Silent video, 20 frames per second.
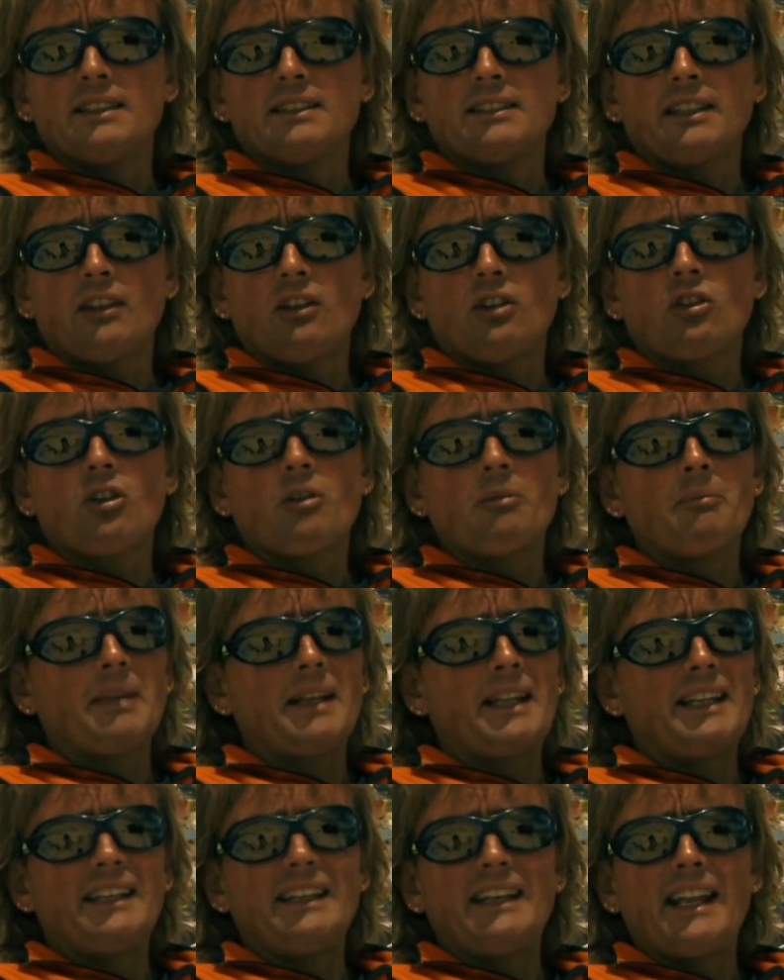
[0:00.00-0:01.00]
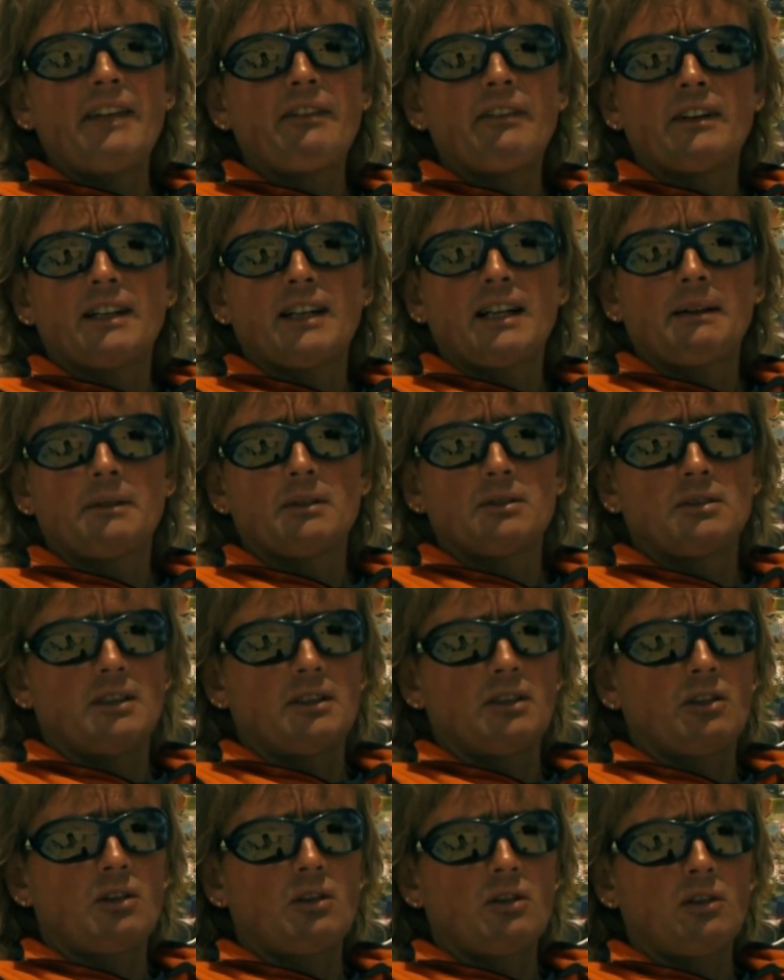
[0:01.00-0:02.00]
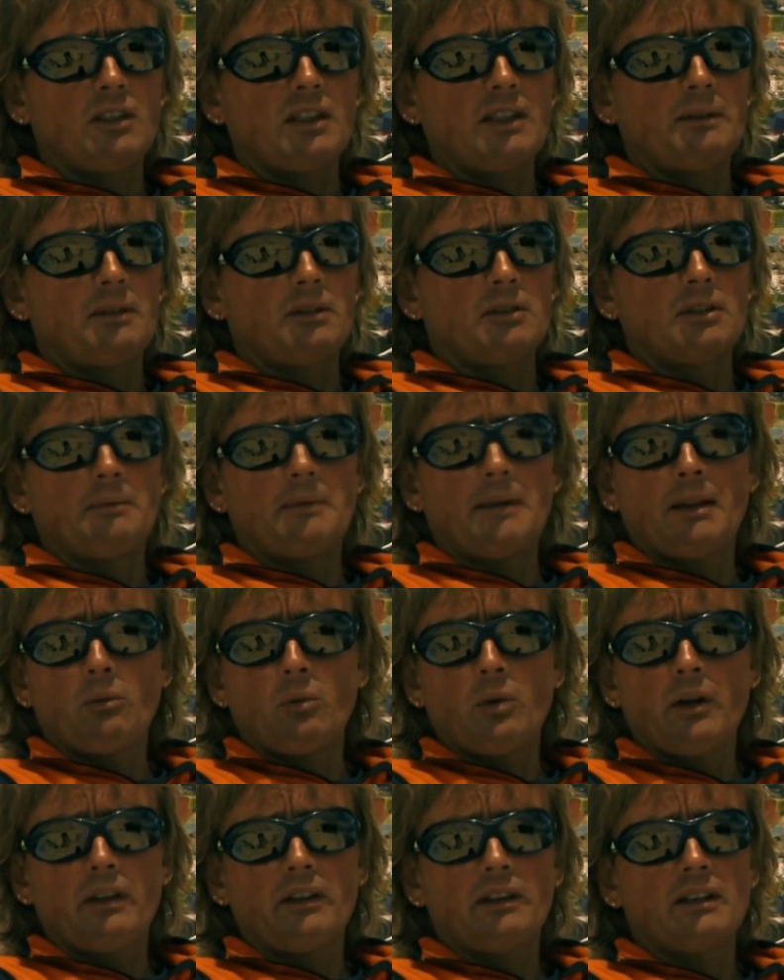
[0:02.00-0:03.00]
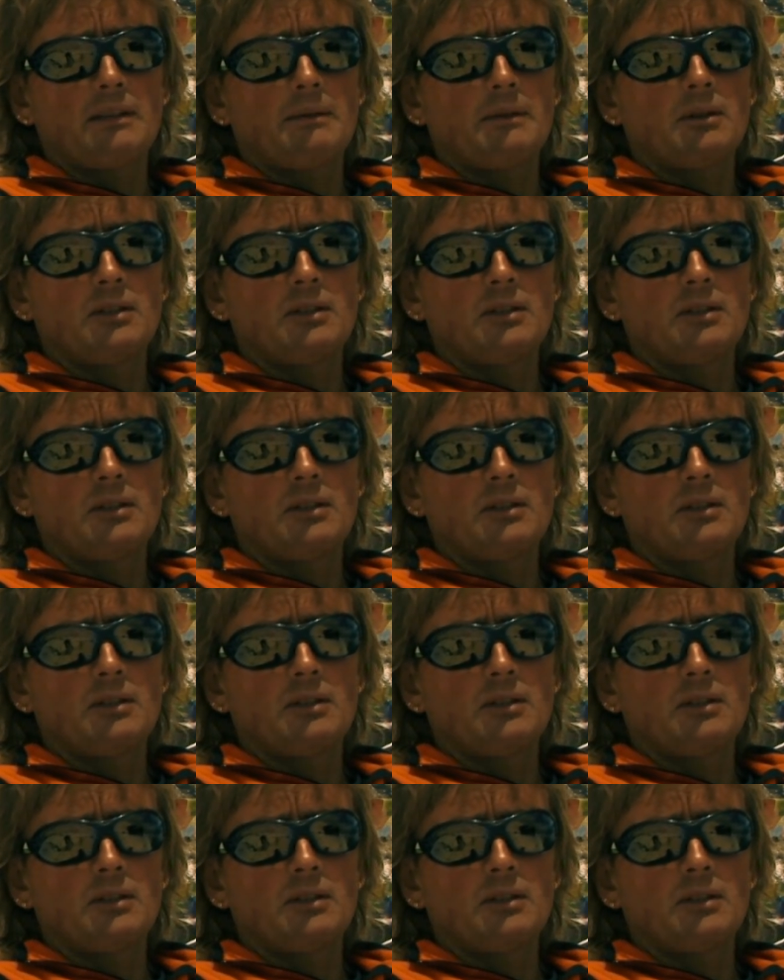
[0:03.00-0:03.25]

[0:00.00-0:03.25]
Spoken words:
and they don't complain never about the cold, about the bad weather,